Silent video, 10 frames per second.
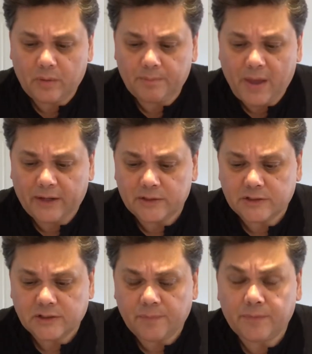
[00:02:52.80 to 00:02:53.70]

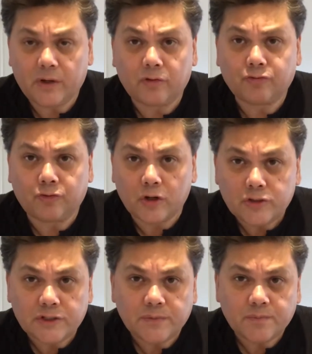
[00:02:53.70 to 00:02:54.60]
packets that are
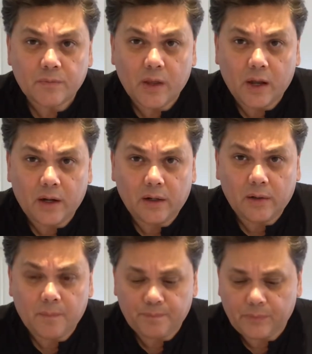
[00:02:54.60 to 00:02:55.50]
frozen
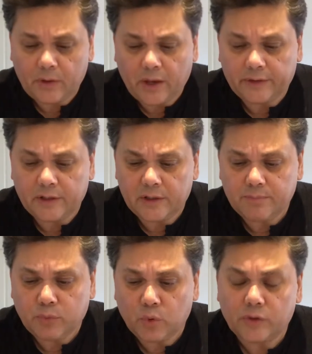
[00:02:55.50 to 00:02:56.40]
and they're
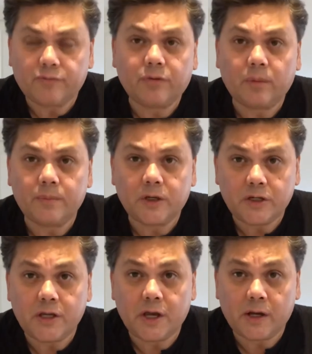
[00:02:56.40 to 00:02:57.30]
imported from
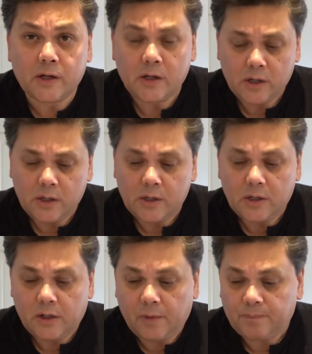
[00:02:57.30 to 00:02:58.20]
India.
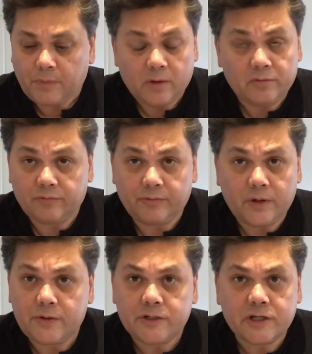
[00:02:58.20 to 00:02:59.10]

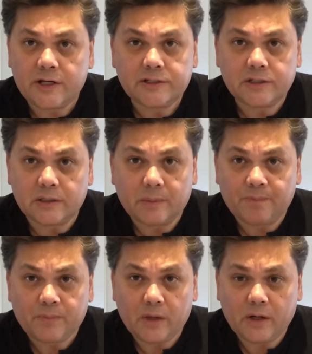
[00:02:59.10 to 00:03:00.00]
Very tasty,
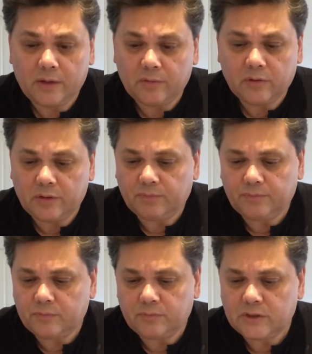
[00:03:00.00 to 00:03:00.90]
you know, they're
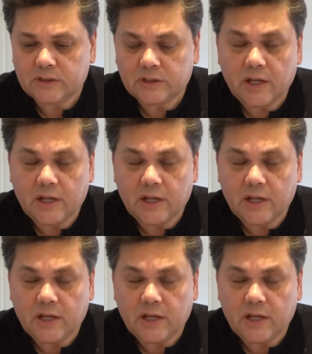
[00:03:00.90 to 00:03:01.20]
just